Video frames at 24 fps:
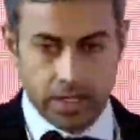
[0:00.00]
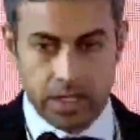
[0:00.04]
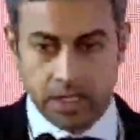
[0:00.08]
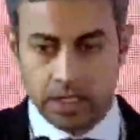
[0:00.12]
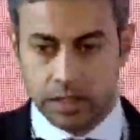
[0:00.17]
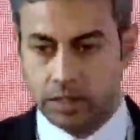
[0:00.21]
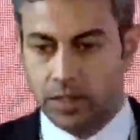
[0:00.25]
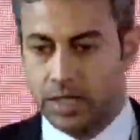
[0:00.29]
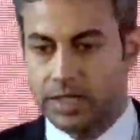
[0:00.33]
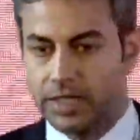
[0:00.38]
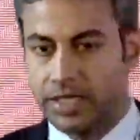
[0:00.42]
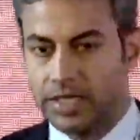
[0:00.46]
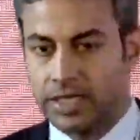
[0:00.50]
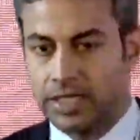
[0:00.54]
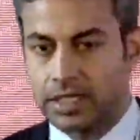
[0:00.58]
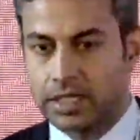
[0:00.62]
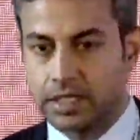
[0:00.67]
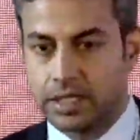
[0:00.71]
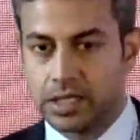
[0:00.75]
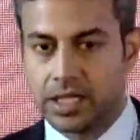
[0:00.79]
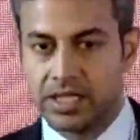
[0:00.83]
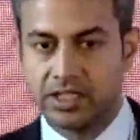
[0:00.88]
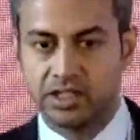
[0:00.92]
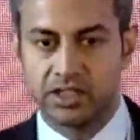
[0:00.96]
So I think
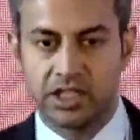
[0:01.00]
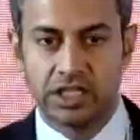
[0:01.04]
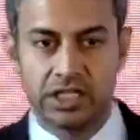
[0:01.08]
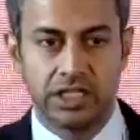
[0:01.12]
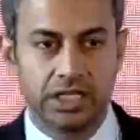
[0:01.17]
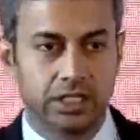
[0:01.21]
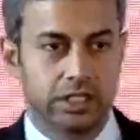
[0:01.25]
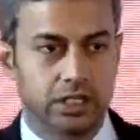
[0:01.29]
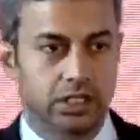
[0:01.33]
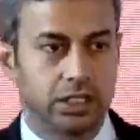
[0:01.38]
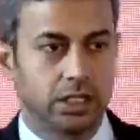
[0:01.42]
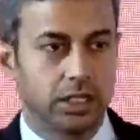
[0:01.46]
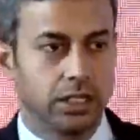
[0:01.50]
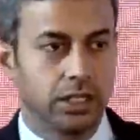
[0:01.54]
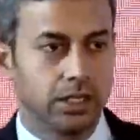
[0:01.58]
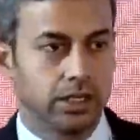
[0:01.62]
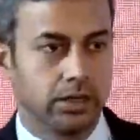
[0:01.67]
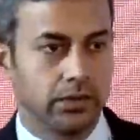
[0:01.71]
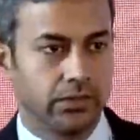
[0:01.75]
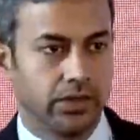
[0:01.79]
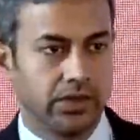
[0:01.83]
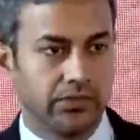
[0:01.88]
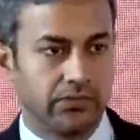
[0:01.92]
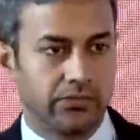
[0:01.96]
essentially
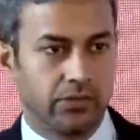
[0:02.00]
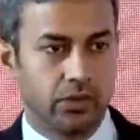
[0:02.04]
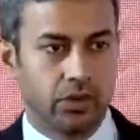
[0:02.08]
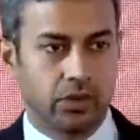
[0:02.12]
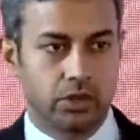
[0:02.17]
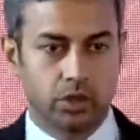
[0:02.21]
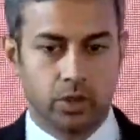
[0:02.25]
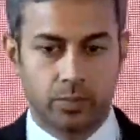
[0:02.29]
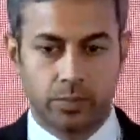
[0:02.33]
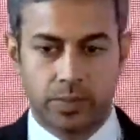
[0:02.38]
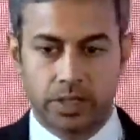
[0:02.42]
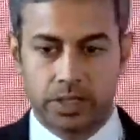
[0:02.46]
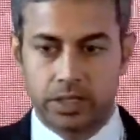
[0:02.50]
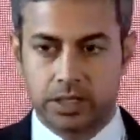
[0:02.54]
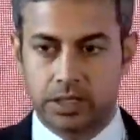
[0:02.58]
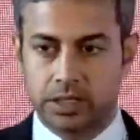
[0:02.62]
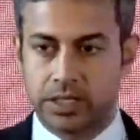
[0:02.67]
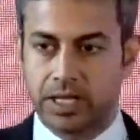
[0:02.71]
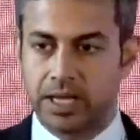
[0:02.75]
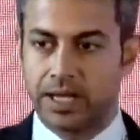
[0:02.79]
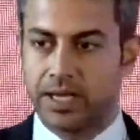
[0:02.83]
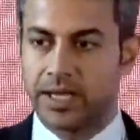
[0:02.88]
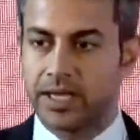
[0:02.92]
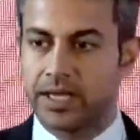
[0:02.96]
there are 4 topics
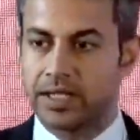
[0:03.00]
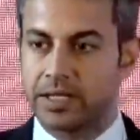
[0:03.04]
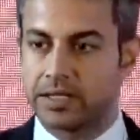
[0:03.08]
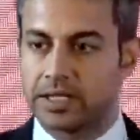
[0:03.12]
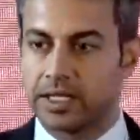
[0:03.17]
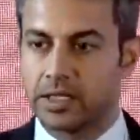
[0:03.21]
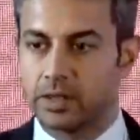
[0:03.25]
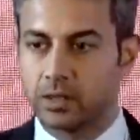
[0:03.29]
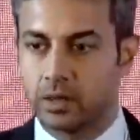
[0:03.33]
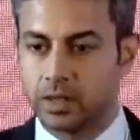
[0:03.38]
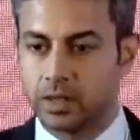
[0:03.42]
that I intend to